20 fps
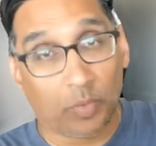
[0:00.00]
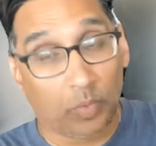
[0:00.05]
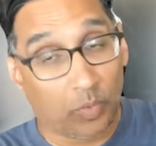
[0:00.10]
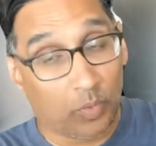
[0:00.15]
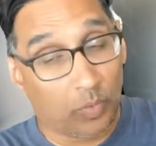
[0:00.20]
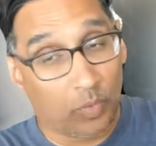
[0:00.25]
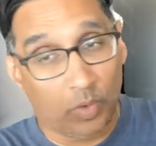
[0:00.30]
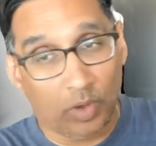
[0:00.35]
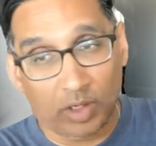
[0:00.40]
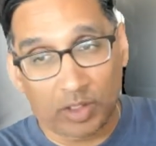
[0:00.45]

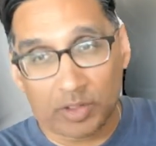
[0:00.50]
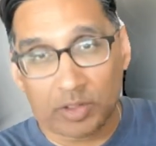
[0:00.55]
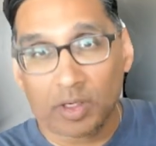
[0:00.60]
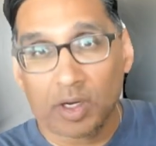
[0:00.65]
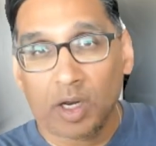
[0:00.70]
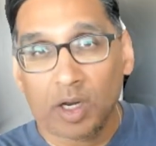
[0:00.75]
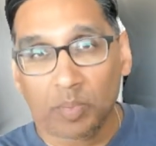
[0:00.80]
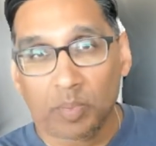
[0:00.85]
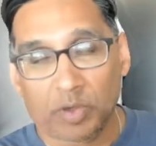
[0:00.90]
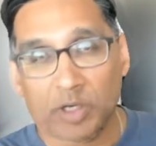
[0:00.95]
was
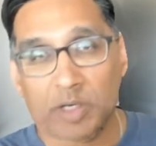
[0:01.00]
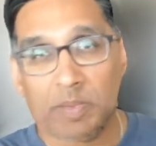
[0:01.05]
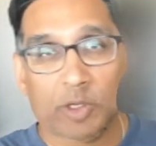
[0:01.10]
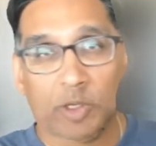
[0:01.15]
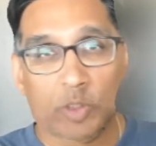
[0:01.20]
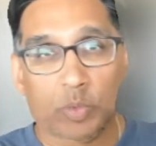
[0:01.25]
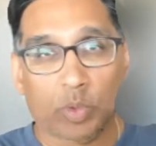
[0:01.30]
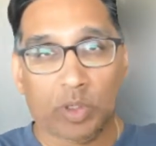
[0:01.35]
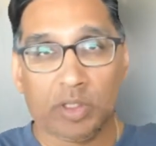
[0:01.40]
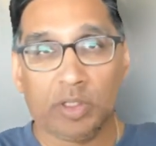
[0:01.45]
pretty
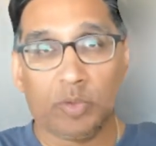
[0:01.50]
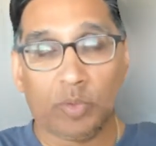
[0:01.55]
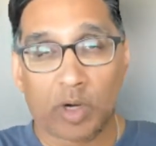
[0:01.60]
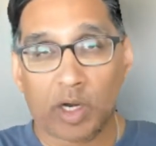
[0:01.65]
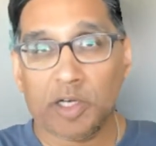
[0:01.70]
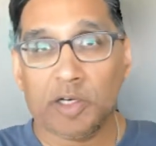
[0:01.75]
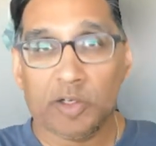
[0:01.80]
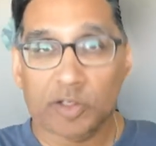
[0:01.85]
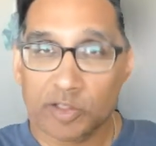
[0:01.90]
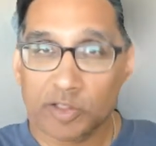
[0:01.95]
much one of the
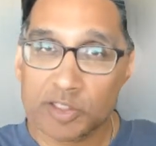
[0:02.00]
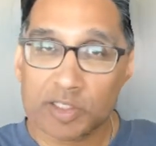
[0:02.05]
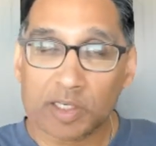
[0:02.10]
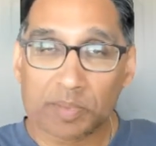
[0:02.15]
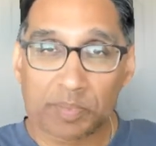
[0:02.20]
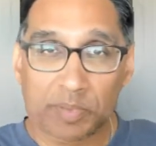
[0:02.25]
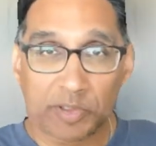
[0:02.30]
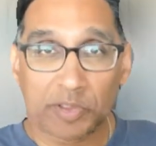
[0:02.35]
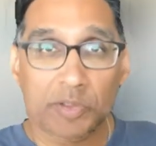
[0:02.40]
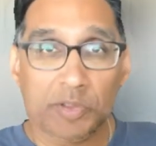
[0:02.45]
writers and
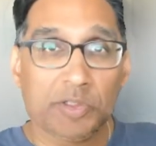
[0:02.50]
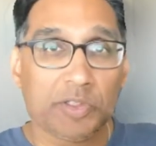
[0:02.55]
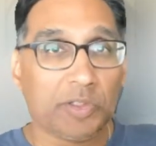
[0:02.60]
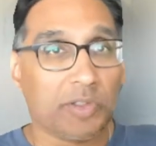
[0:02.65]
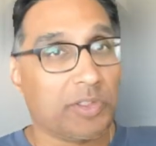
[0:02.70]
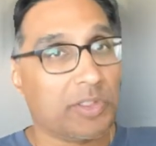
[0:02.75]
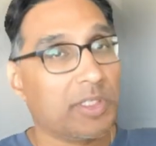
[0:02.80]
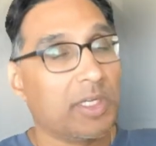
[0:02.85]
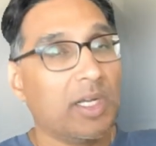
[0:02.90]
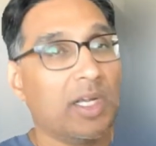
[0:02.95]

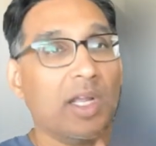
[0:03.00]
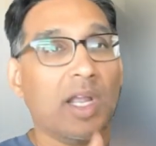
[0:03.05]
producers.